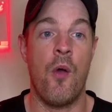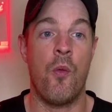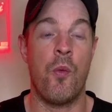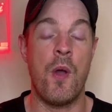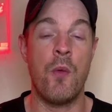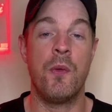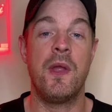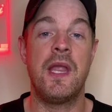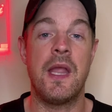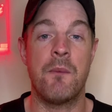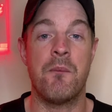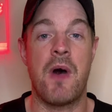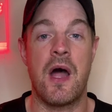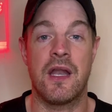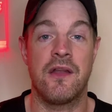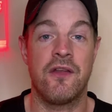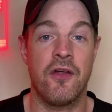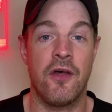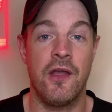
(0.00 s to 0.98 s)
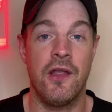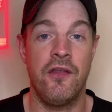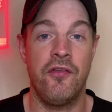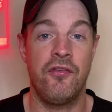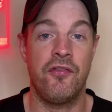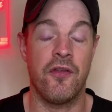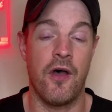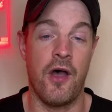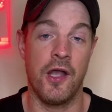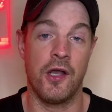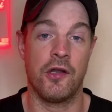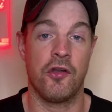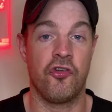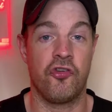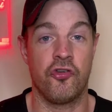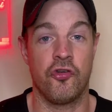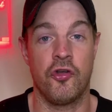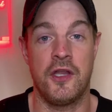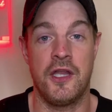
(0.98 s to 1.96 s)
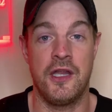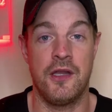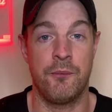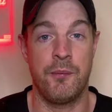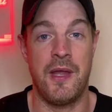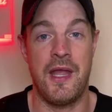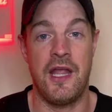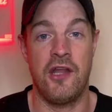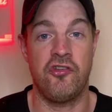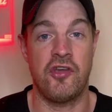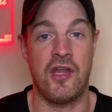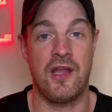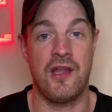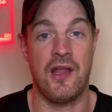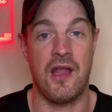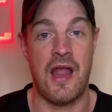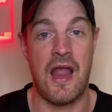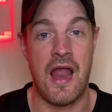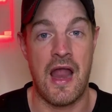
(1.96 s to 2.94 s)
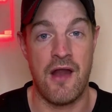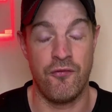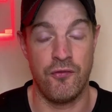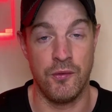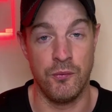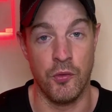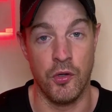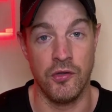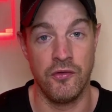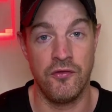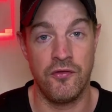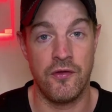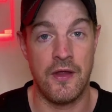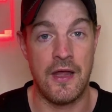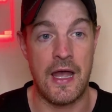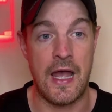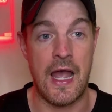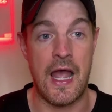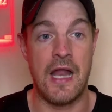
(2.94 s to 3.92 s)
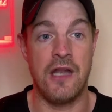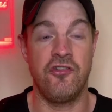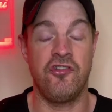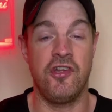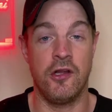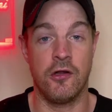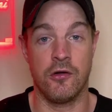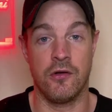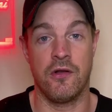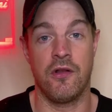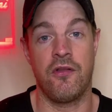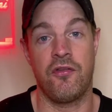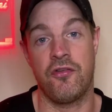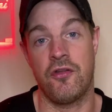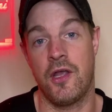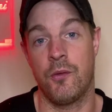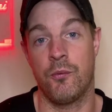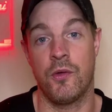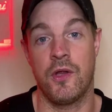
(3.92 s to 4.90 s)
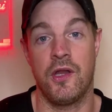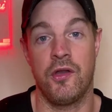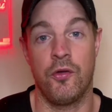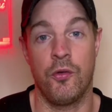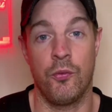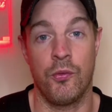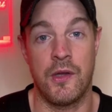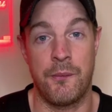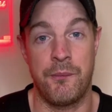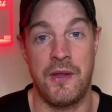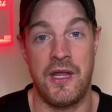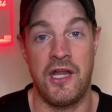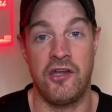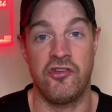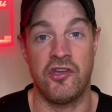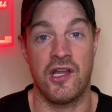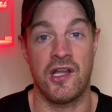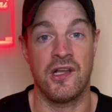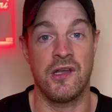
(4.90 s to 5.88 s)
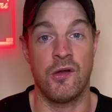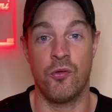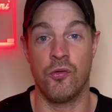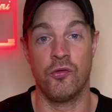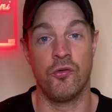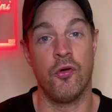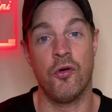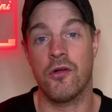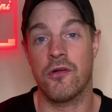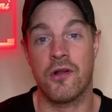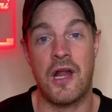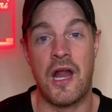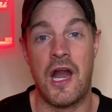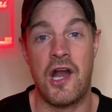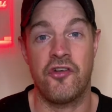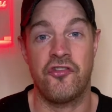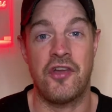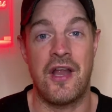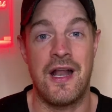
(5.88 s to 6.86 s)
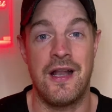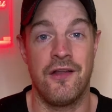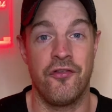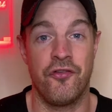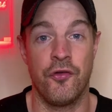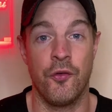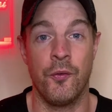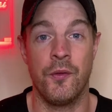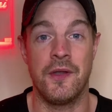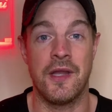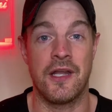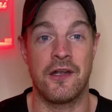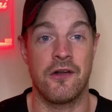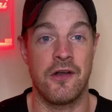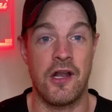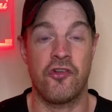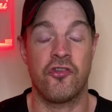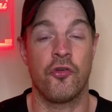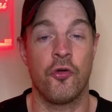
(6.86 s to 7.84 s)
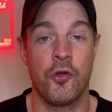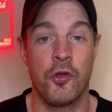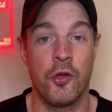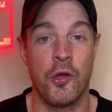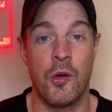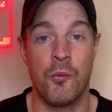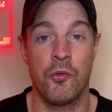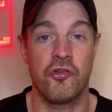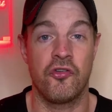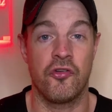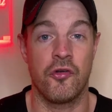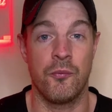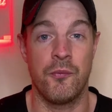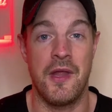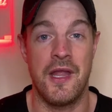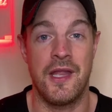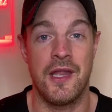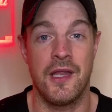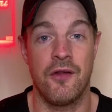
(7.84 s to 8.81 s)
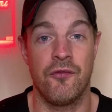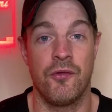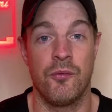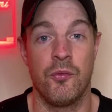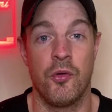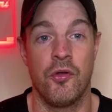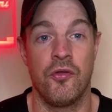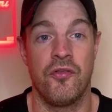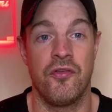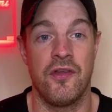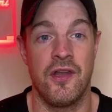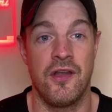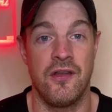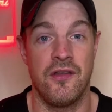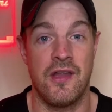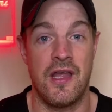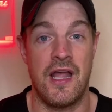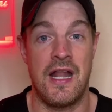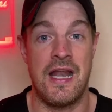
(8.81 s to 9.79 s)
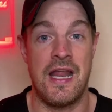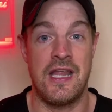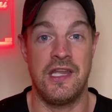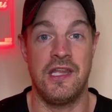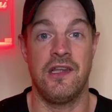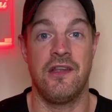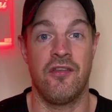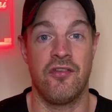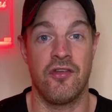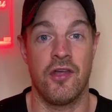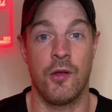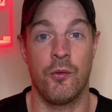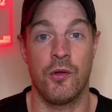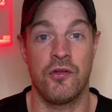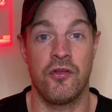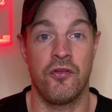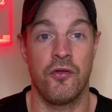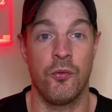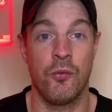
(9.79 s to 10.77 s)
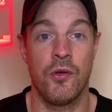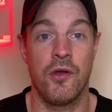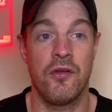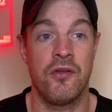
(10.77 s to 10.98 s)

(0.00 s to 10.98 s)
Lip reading: when we get monetized, I'm gonna show you the paycheck every month, and you're going to decide what I do with that paycheck. Now, another car channel is doing that. They're not showing you how much they're making every month and letting you decide what to do with